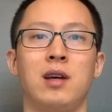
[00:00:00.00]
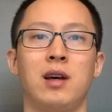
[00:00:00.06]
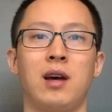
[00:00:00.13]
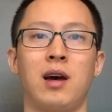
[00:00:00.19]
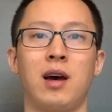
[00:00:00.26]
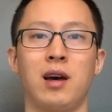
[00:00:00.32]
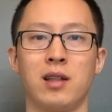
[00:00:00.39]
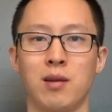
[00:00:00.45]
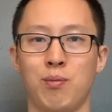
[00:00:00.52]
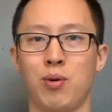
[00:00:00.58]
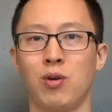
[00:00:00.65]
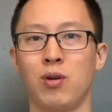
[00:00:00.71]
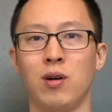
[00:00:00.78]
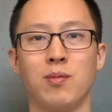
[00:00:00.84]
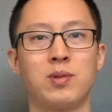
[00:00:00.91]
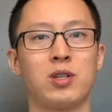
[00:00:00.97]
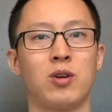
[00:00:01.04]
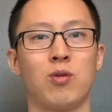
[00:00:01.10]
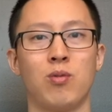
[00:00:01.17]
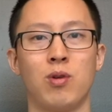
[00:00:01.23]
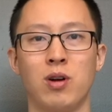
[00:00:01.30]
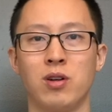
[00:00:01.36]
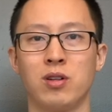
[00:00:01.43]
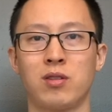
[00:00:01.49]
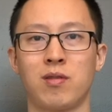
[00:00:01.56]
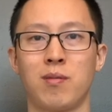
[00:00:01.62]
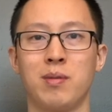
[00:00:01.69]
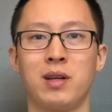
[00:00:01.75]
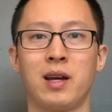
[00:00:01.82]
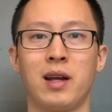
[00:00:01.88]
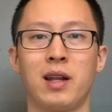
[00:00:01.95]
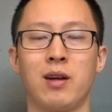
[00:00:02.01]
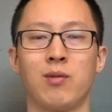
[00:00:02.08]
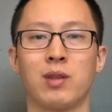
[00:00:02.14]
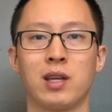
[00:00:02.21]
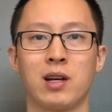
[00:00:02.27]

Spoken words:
the pull-ups or rows from the beginning with